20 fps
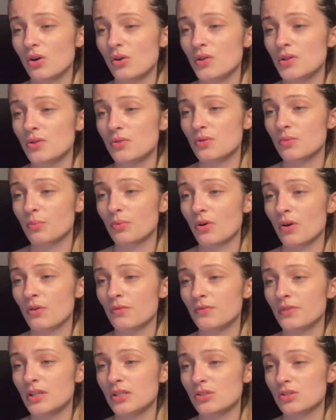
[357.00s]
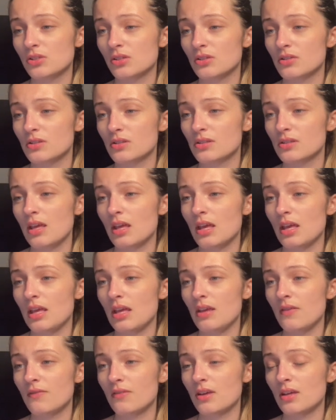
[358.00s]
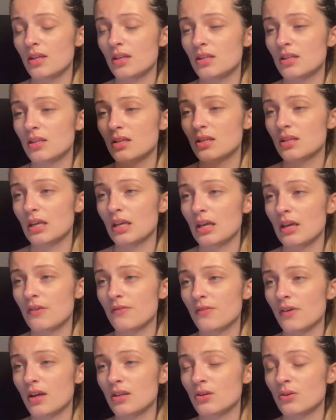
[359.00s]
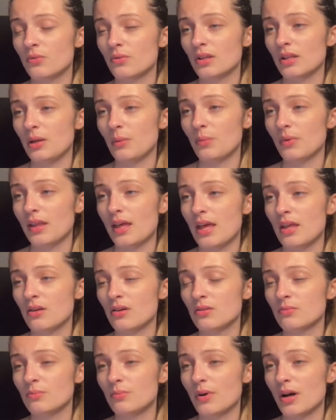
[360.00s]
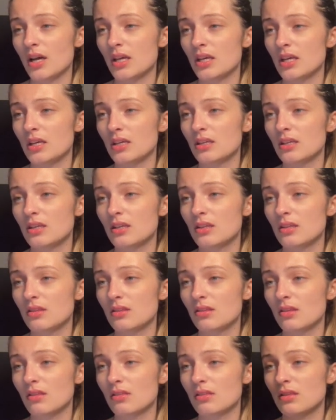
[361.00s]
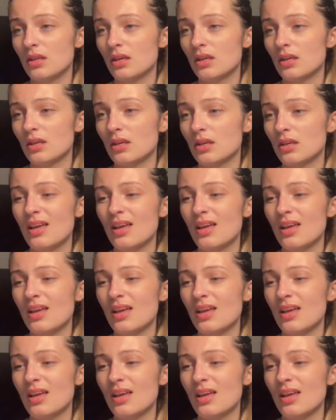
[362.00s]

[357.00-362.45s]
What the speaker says: you the pro features even if I don't really plan on buying the thing.